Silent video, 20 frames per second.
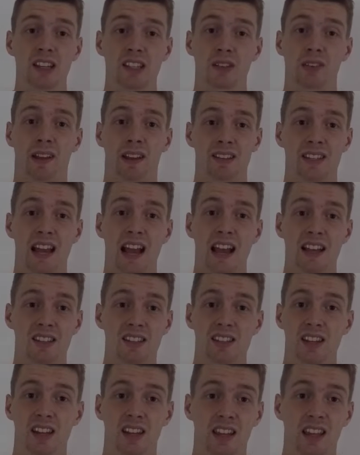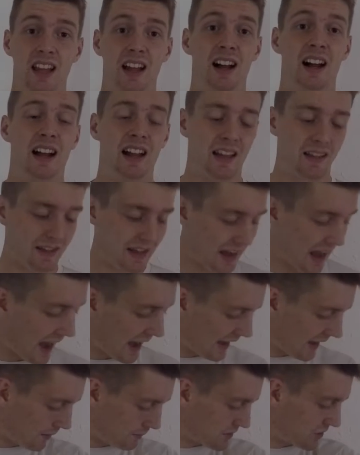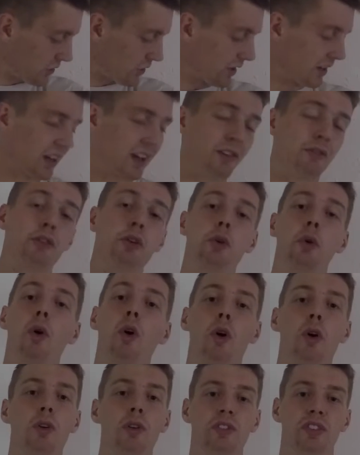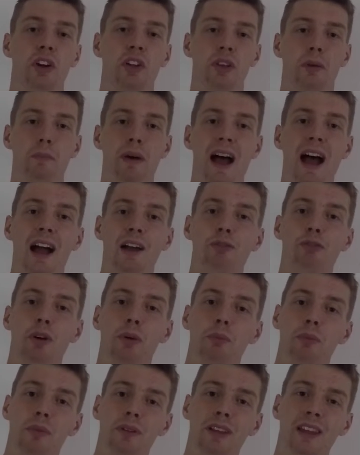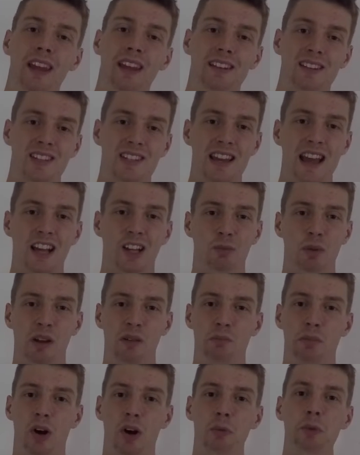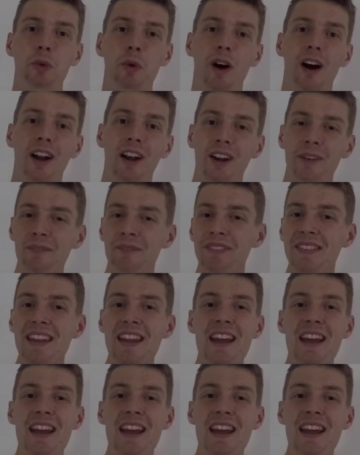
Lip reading: It's fantastic. I am starting to get a few holes on the back from getting snagged by barbed wire,